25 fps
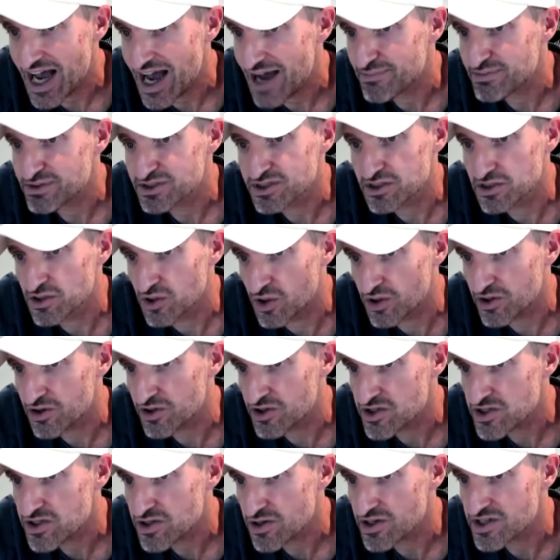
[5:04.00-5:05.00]
happen, the
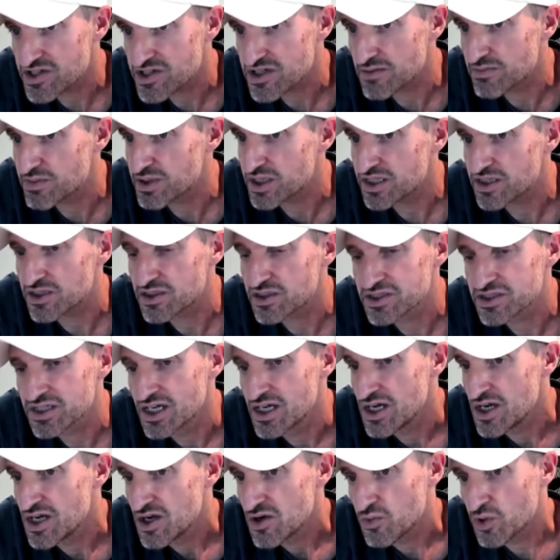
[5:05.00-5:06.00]
longer it starts to build,
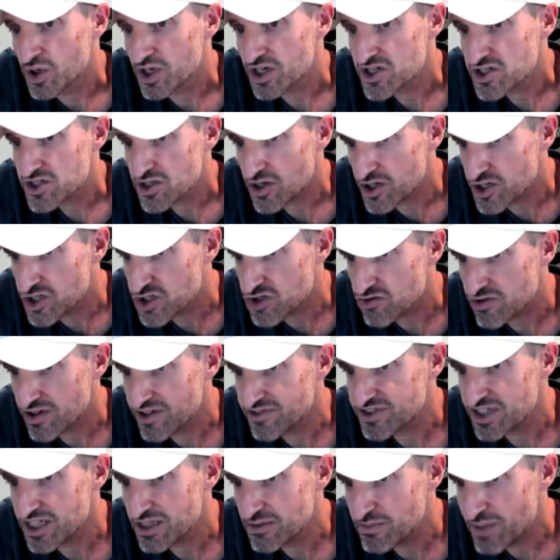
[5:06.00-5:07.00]
we're going to start
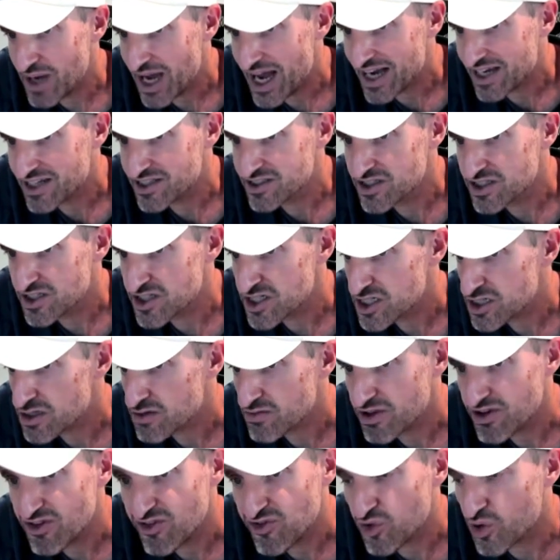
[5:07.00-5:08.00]
drifting back into this
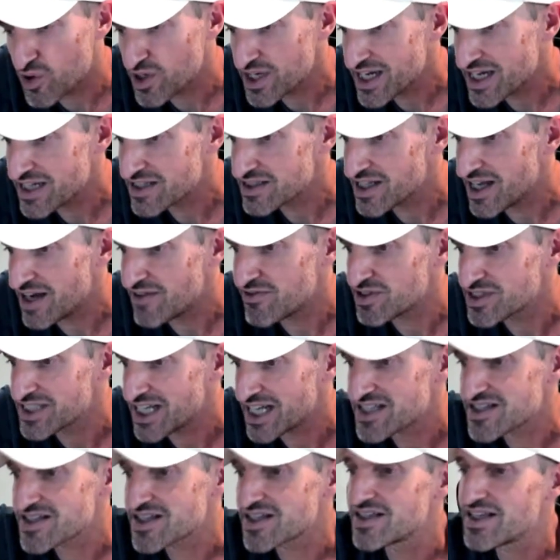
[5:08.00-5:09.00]
348 level.
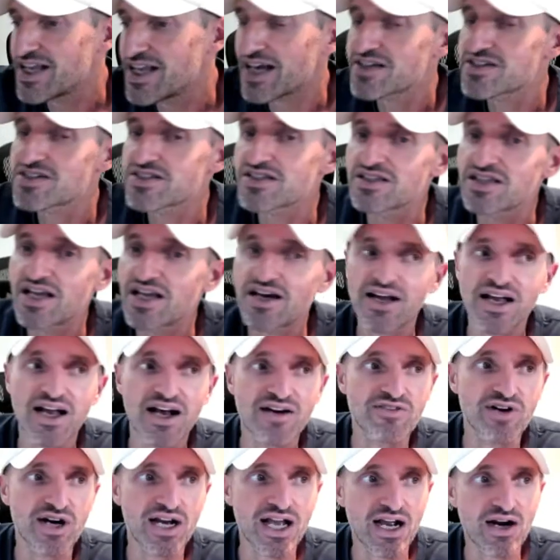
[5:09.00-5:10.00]
That's the next
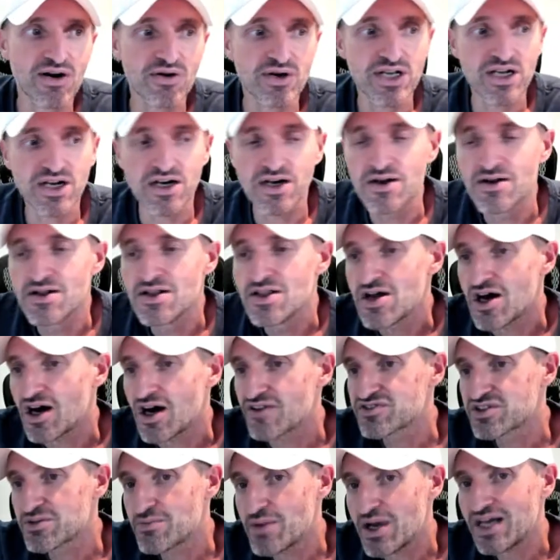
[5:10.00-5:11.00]
area
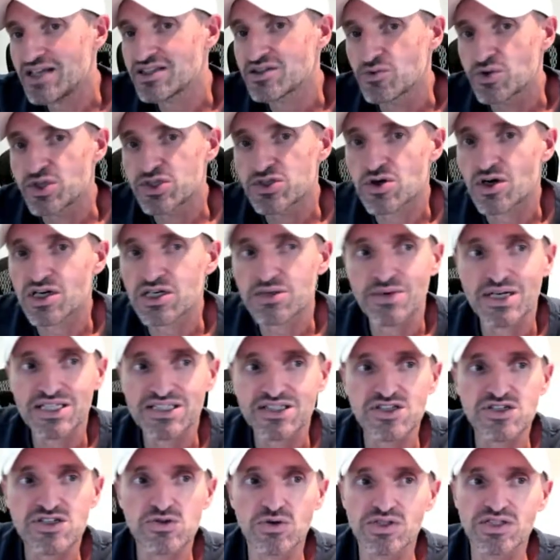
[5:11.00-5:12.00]
of demand. And we talk
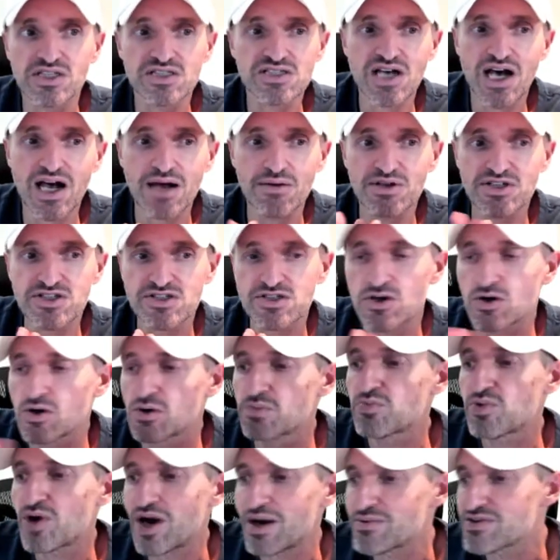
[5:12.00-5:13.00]
about this all the time. It's the
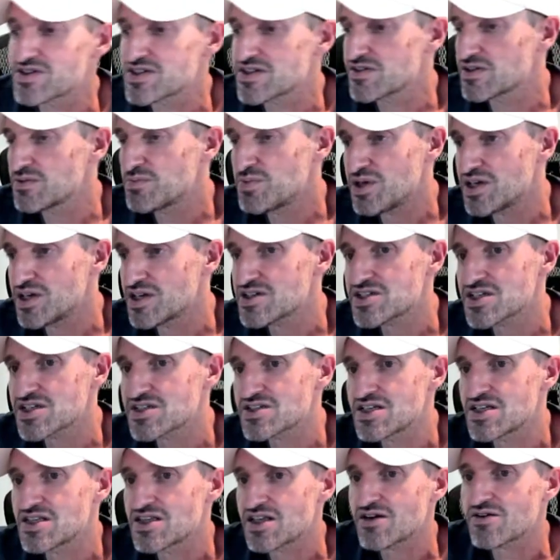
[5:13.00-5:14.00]
whole premise of the
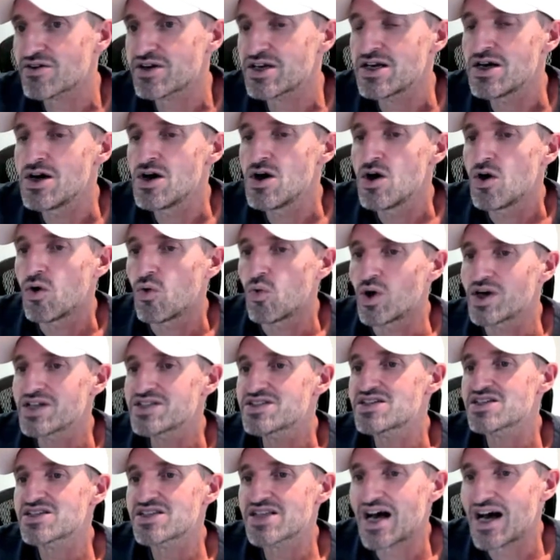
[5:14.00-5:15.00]
PS60 theory.
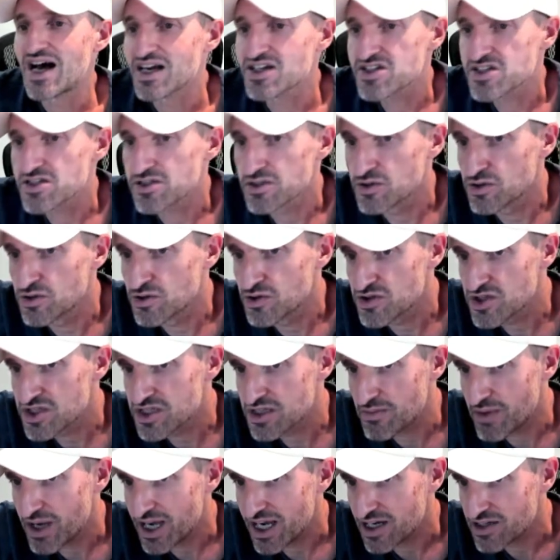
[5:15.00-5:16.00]
Once stocks lose
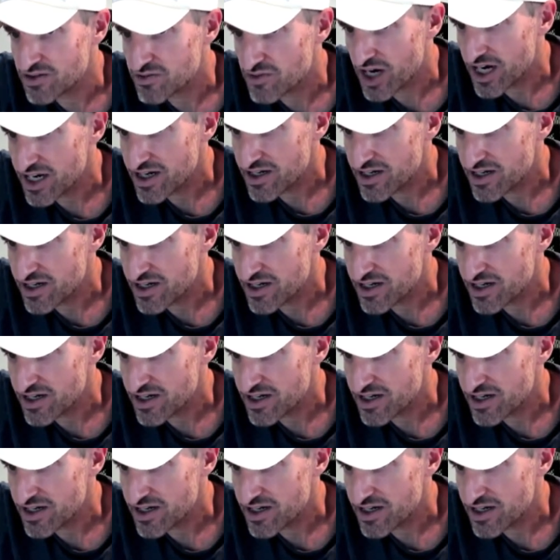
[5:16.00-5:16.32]
demand,